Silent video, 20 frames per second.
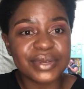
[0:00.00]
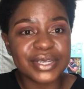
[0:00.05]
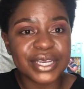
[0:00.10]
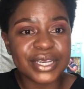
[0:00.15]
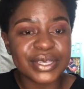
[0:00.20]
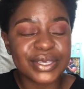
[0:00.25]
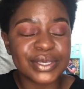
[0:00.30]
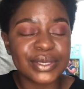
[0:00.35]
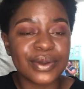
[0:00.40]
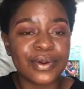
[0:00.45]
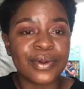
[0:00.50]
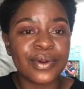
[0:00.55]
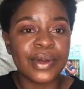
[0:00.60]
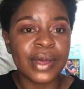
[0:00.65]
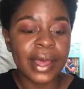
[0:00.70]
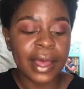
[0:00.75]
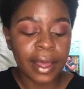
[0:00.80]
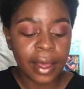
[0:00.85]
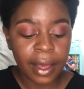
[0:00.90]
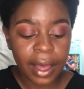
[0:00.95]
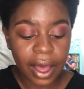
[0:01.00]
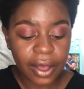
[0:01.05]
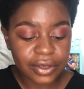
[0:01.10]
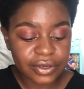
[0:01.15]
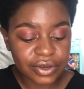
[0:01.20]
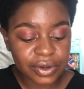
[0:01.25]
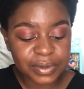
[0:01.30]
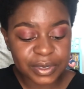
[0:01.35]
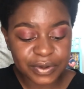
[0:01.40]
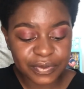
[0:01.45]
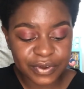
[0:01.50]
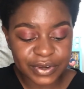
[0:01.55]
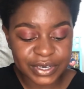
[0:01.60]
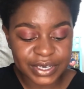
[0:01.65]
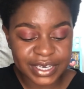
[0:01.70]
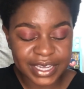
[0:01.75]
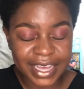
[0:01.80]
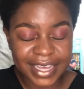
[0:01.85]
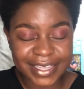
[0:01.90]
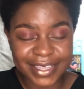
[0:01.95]
So our scripture for
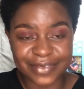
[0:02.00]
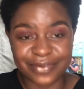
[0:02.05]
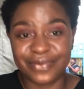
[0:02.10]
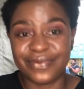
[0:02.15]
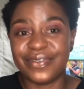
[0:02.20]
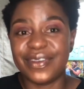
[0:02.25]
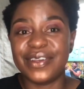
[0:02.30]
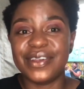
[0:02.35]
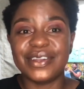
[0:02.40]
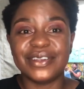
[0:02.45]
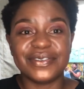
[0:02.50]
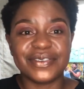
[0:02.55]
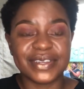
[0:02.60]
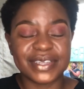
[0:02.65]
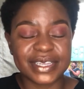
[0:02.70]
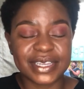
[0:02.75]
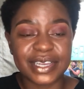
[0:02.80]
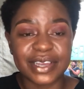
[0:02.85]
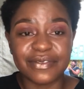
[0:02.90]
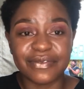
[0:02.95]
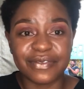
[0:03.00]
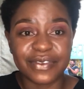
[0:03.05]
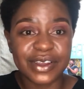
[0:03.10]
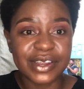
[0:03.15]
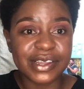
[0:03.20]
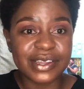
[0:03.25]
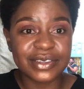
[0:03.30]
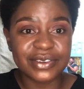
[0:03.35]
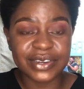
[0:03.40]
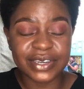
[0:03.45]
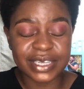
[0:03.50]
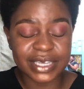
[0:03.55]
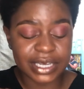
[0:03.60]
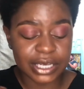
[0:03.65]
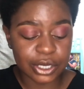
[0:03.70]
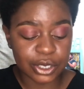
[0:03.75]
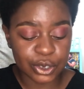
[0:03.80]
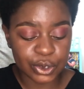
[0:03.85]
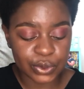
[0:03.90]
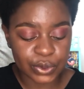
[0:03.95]
today is very interesting and
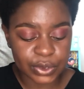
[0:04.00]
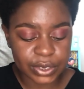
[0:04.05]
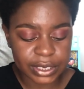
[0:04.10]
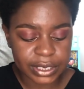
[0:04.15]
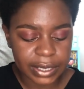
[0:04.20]
short.